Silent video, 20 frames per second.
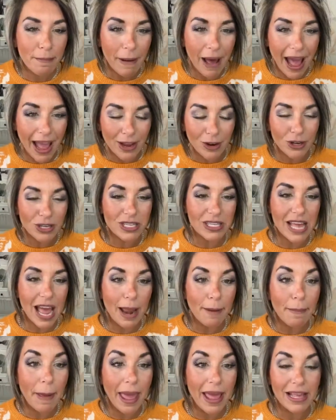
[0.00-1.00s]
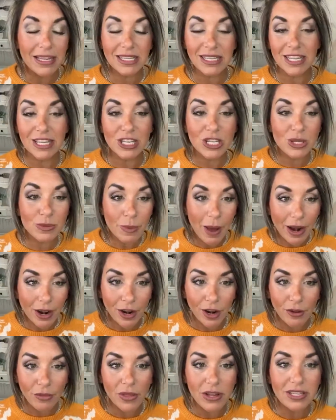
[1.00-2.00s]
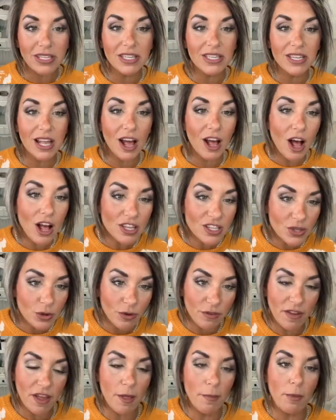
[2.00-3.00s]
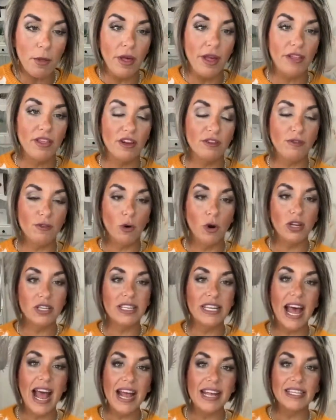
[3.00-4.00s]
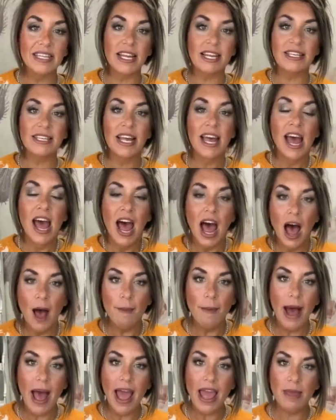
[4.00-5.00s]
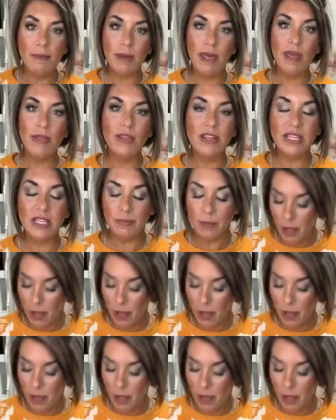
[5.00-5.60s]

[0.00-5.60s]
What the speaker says: is the By Your Side Paisley sweater. This is also available in the 4 sizes. I am